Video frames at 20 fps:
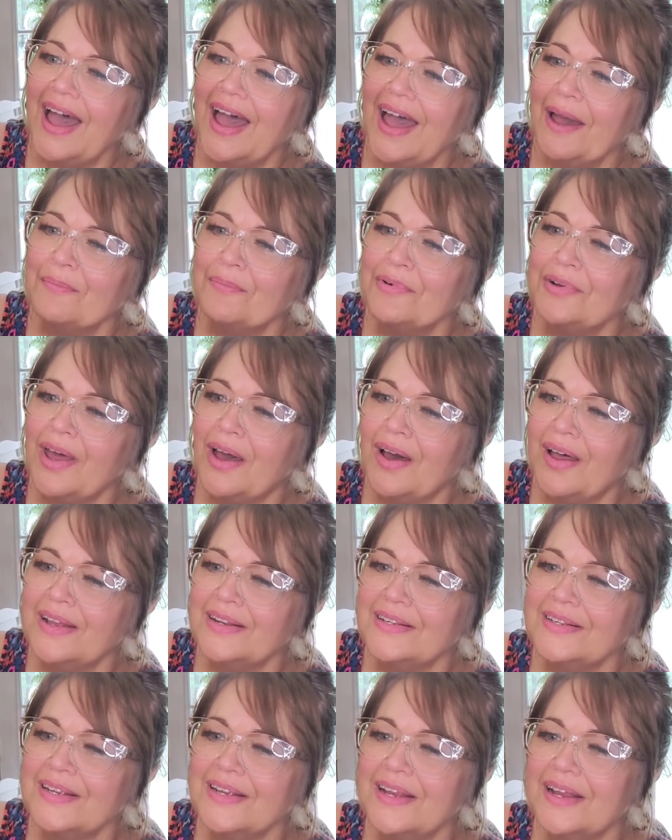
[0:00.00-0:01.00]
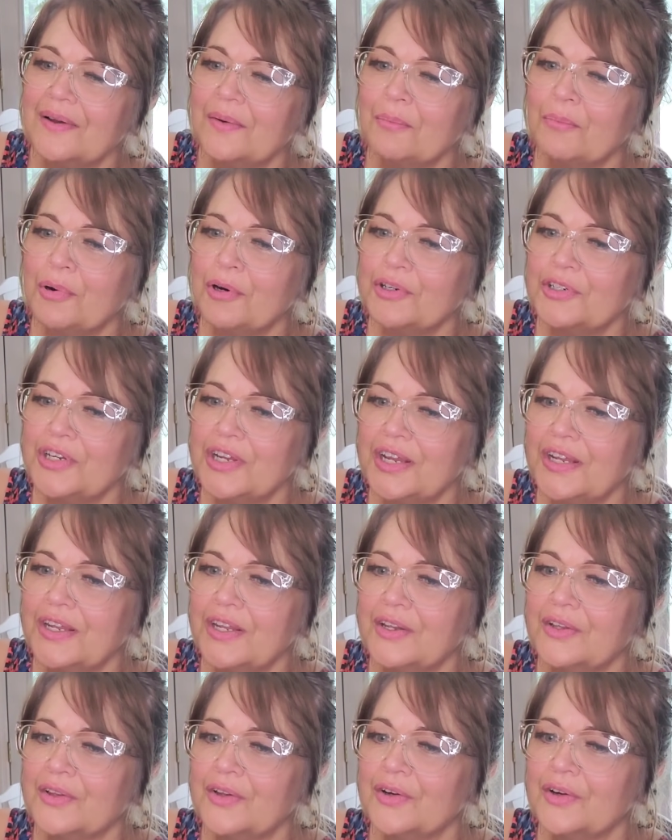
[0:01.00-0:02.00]
I'm not
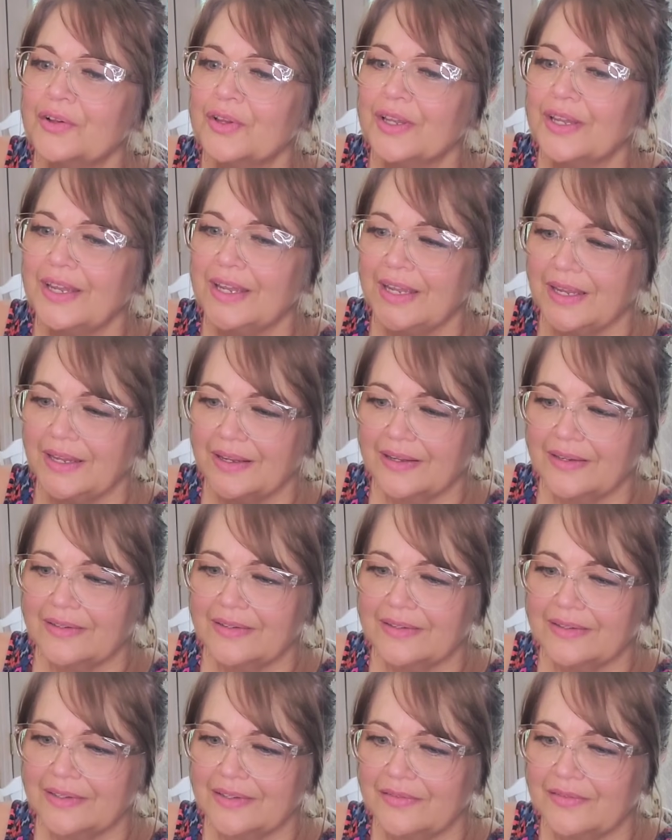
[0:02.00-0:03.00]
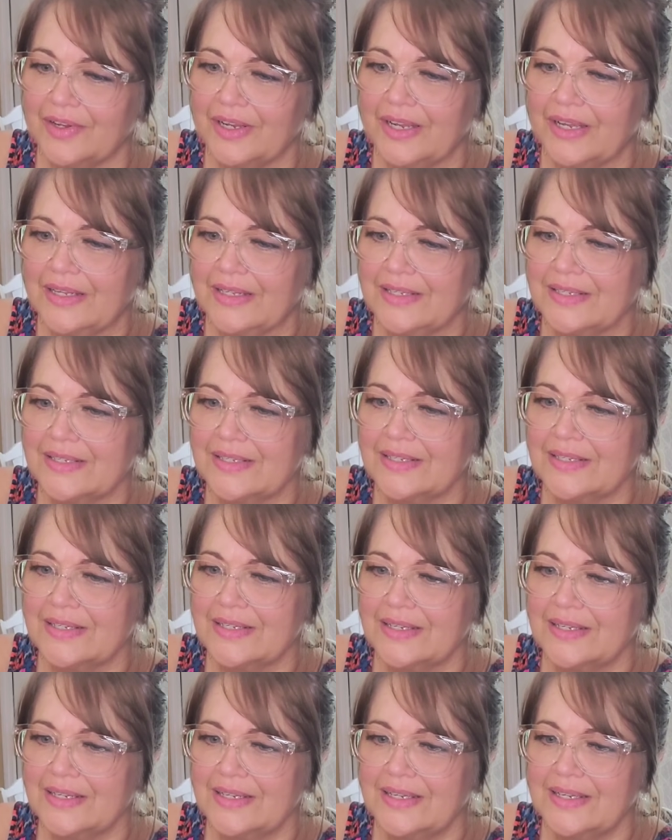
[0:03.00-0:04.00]
particularly convinced
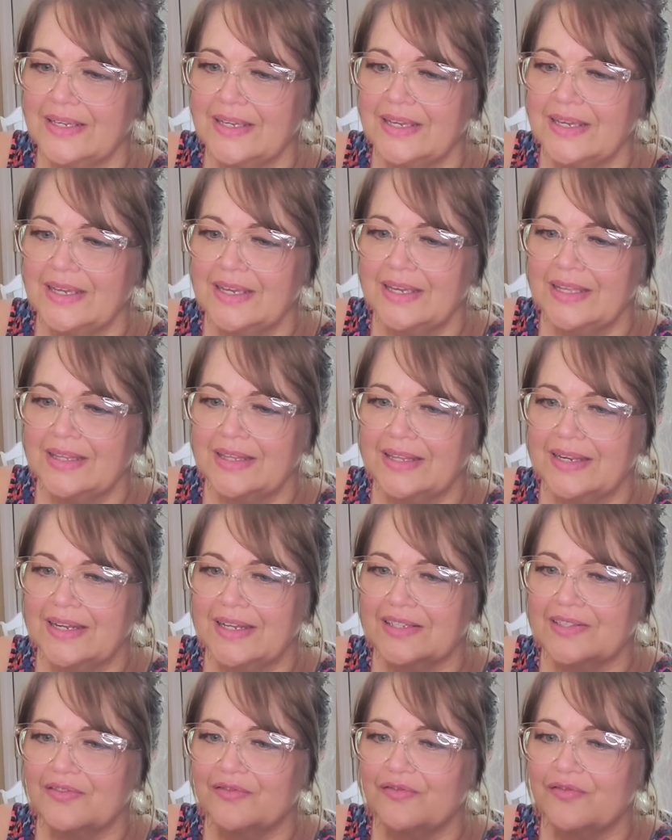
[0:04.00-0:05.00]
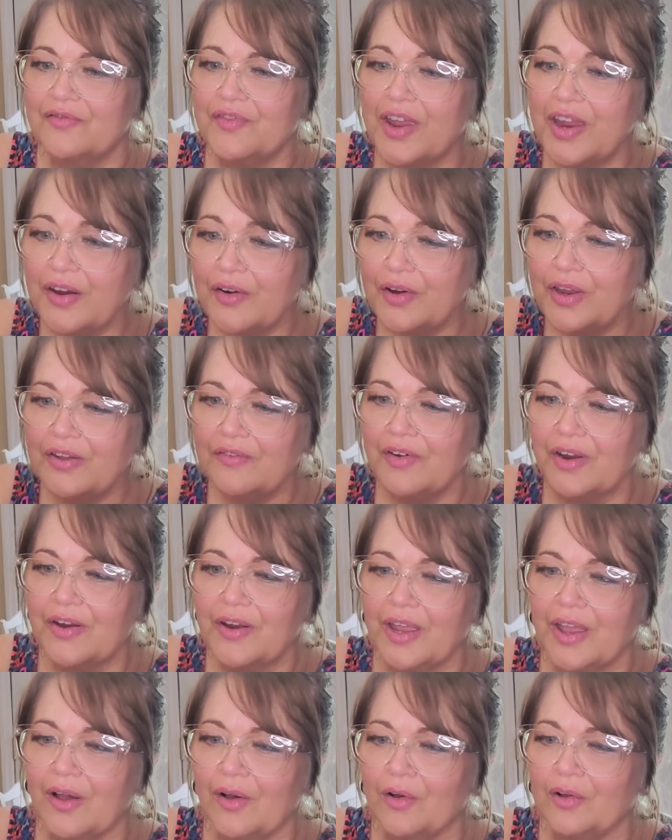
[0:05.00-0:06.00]
that it's very,
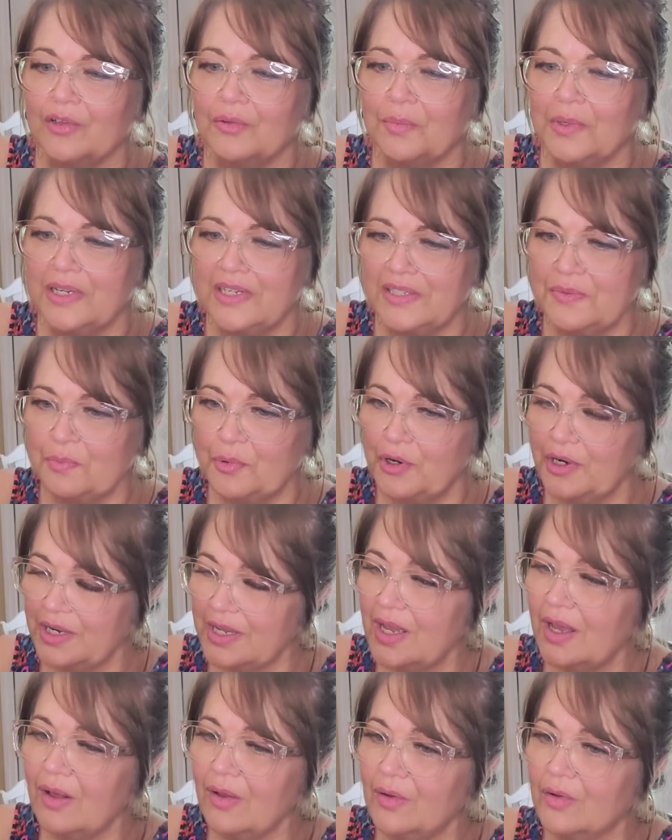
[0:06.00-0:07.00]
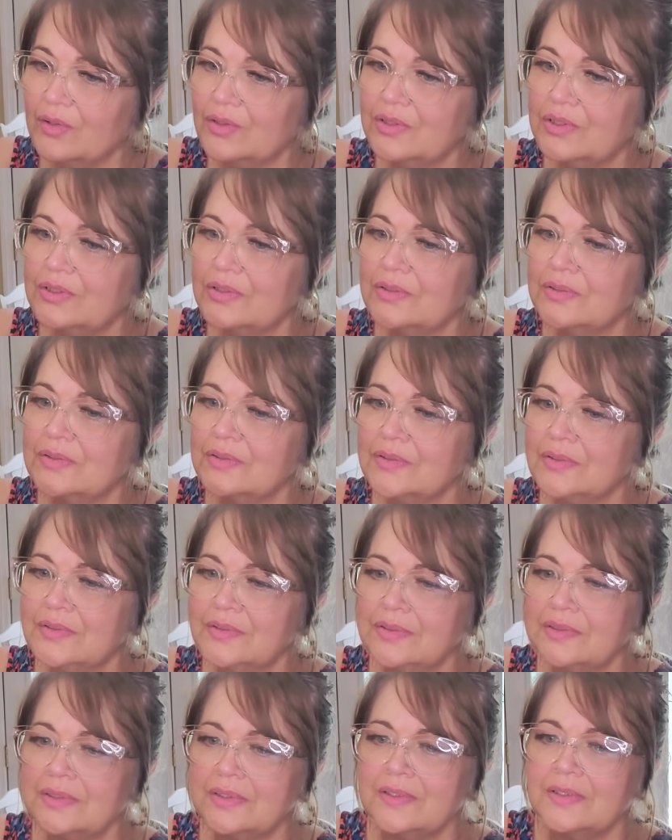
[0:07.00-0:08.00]
very old, but it's pretty old.
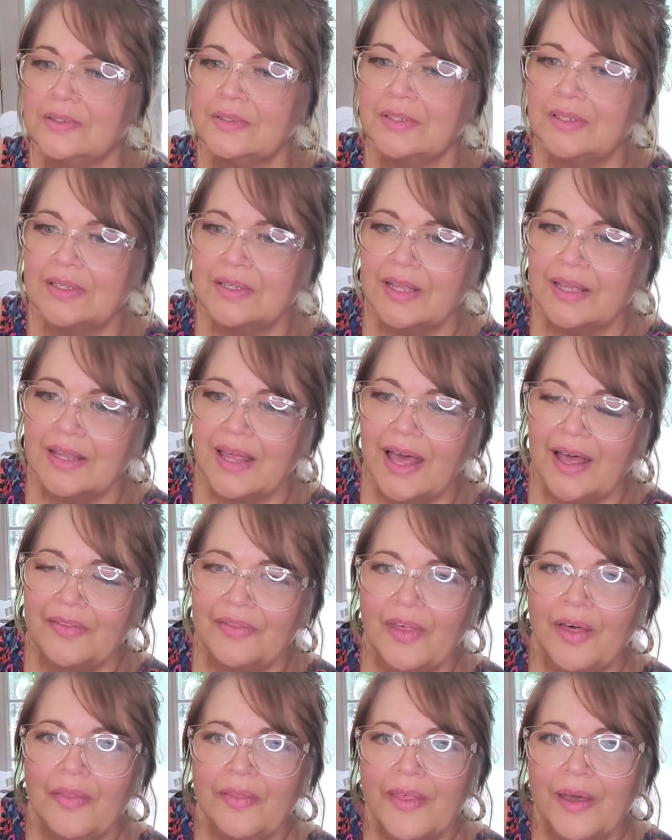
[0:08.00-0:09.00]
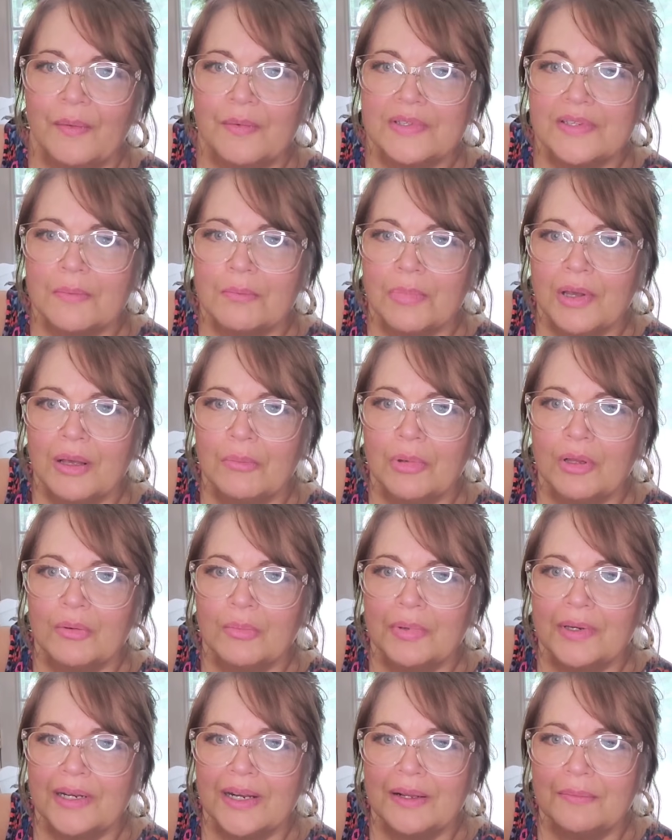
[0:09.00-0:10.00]
I thought that was a bubble,
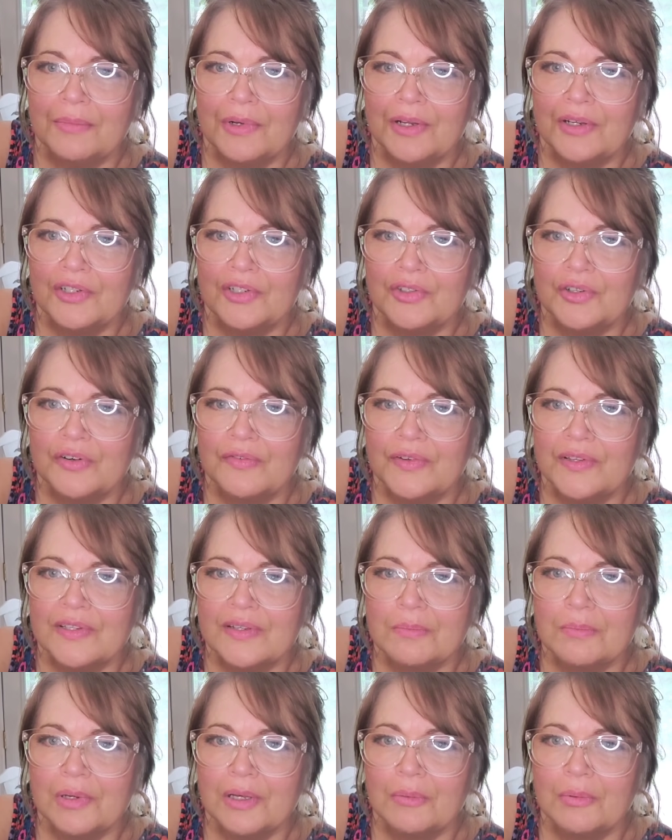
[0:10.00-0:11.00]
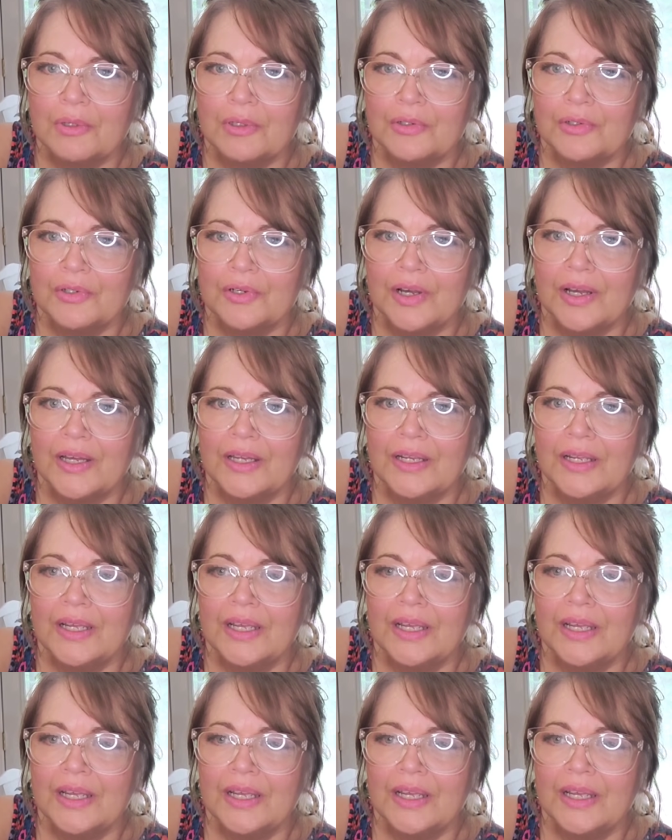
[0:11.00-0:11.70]
but I'm not sure if it's a bubble or not.